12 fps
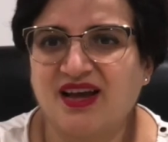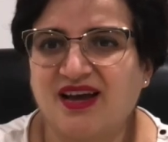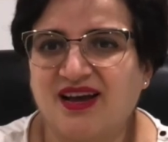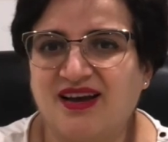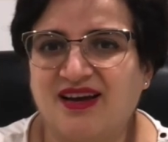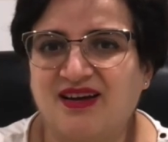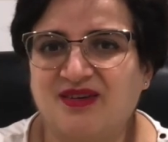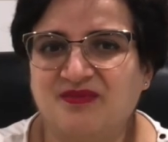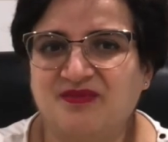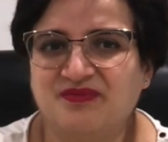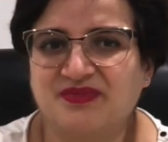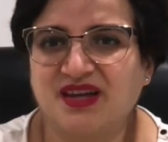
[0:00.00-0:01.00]

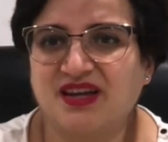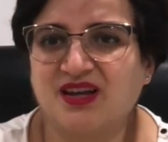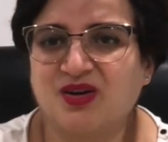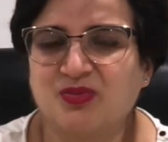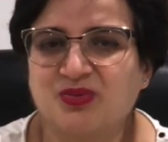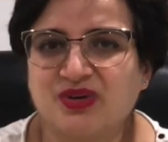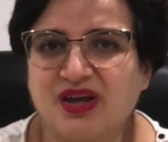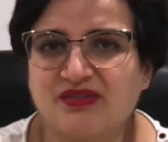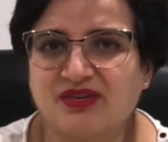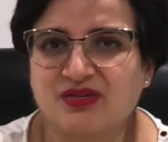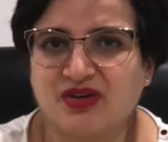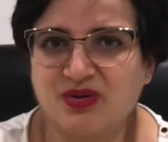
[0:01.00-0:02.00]
And I hope you have a
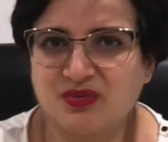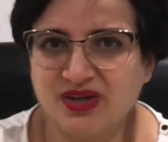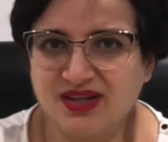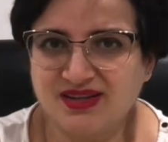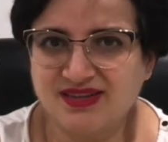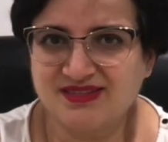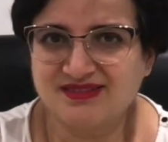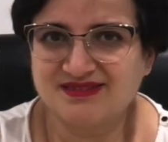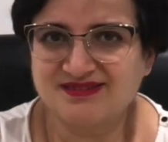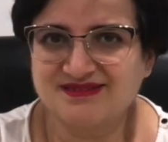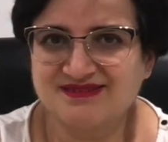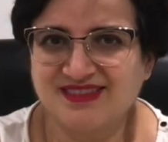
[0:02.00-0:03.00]
great week
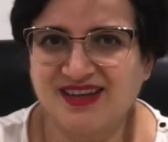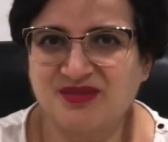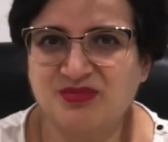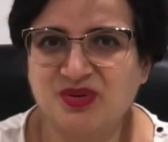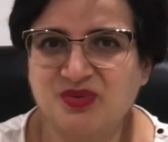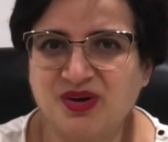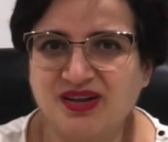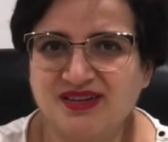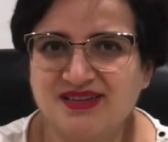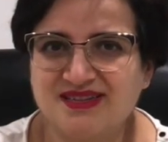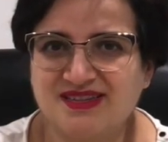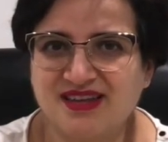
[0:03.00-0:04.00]
and be well
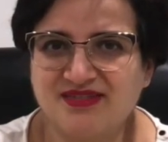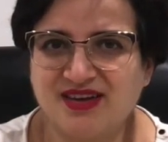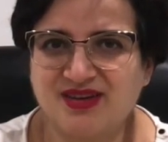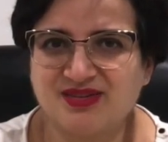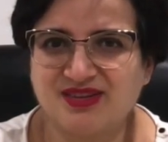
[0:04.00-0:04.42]
and safe out